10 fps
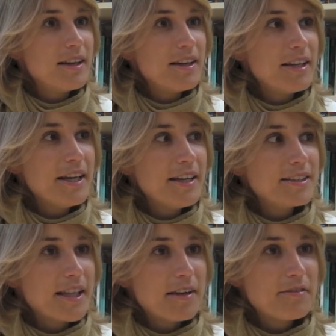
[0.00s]
here in
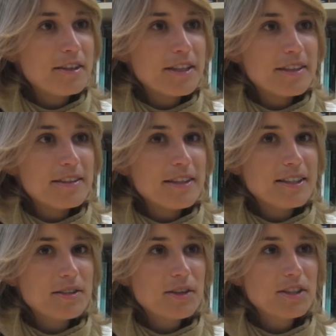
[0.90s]
South Africa,
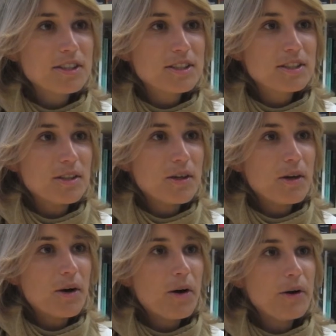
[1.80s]
it's not just
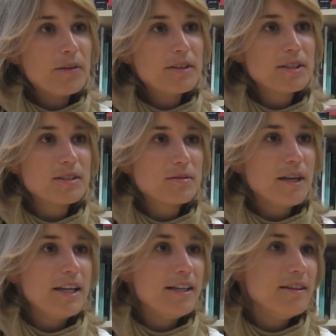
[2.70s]
oh this is a
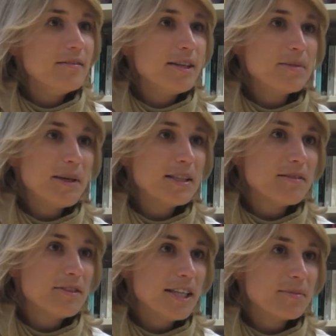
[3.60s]
really
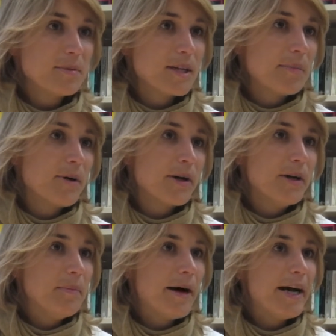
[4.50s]
expensive textbook, I'm not
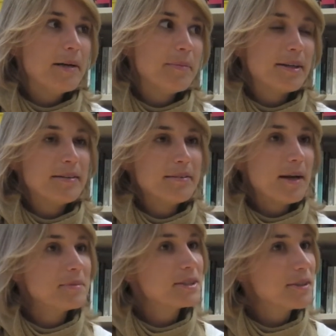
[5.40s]
going to buy it, but
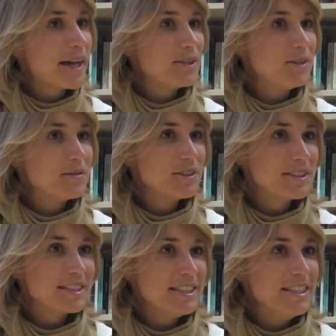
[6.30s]
I'm still at
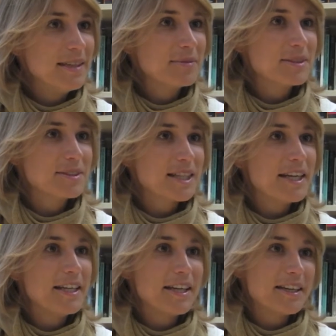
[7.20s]
university, I'm still
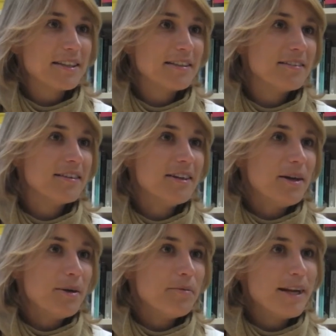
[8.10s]
studying, I can
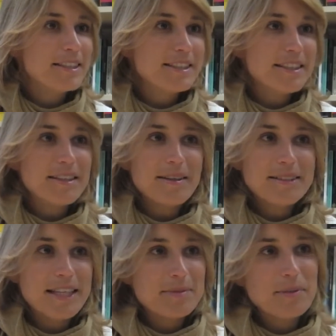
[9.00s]
rent a, a
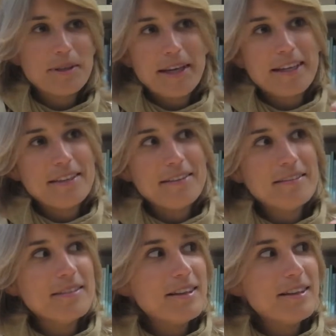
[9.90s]
textbook, I can